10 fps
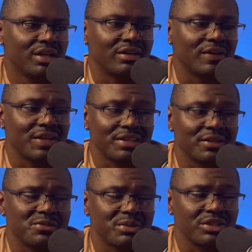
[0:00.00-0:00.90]
I ended up
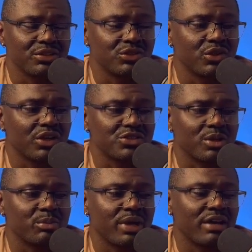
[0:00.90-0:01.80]
spending the $2 on
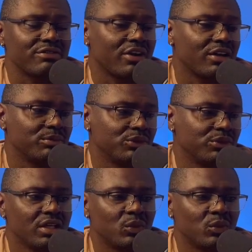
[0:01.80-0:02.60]
Pat Fryermuth.